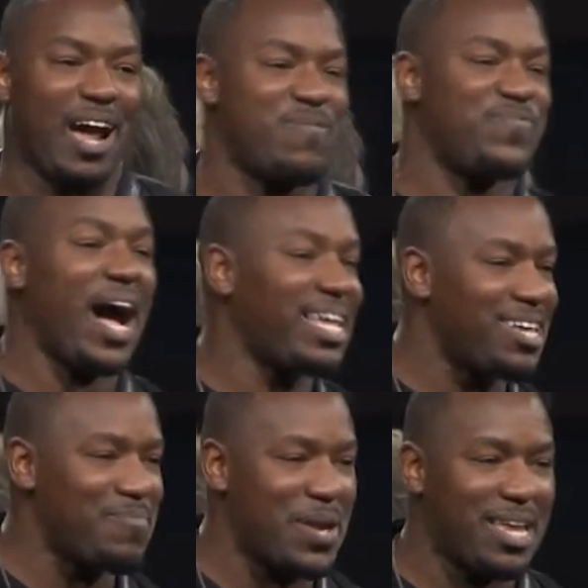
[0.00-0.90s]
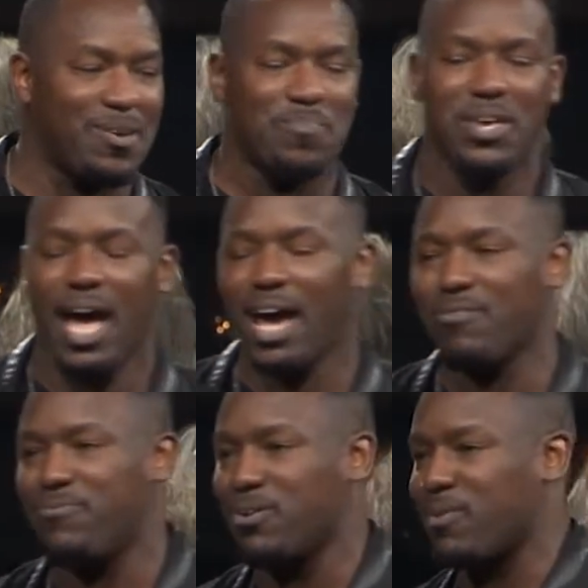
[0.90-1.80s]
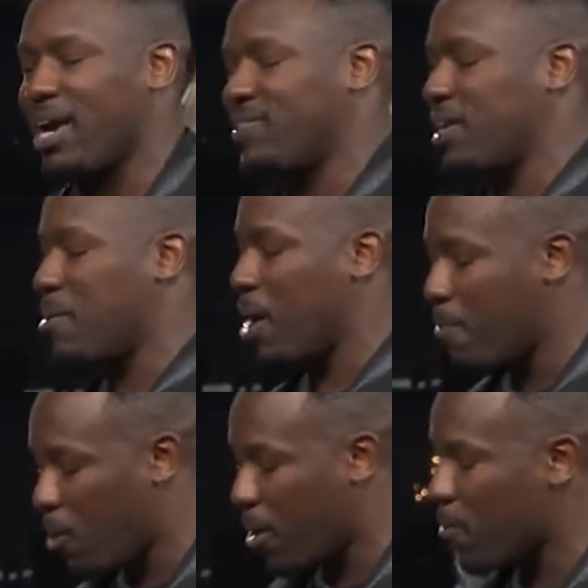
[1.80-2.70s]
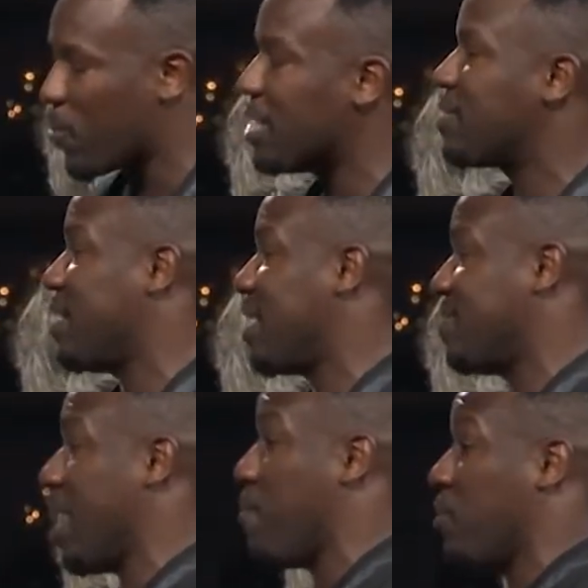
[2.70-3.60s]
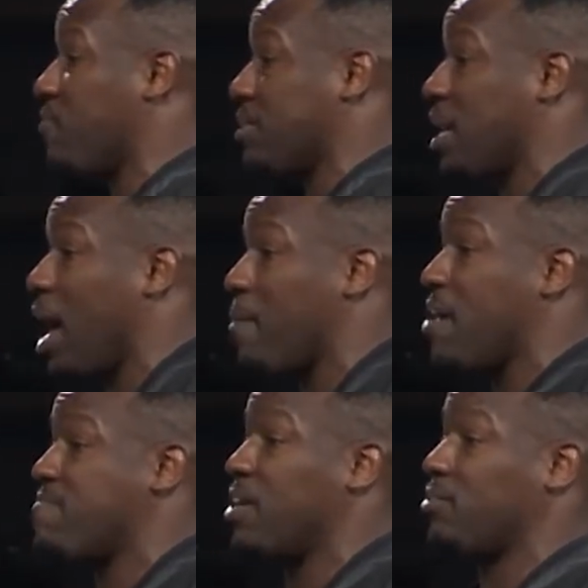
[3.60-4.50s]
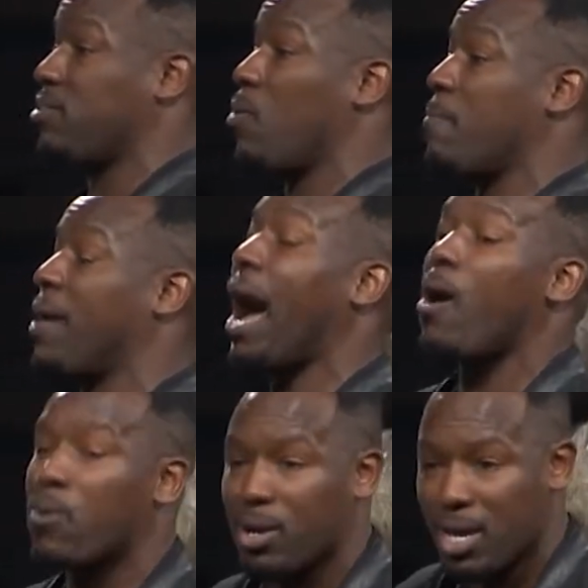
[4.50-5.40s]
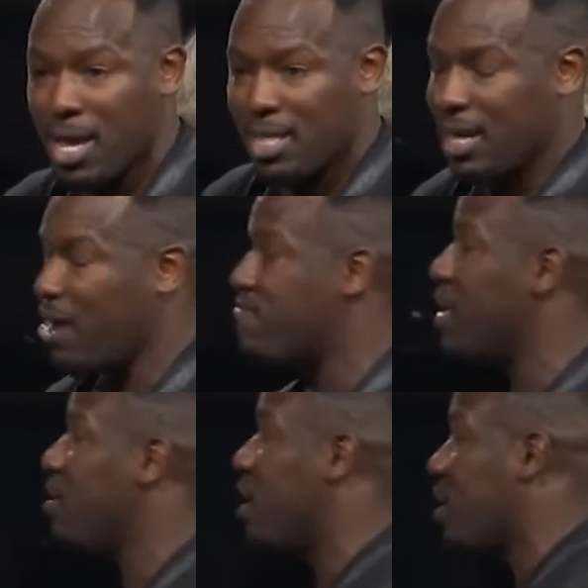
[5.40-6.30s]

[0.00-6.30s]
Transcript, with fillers: and I finally beat him at a foot race. And a, a more recent example of a time I felt so empowered that I felt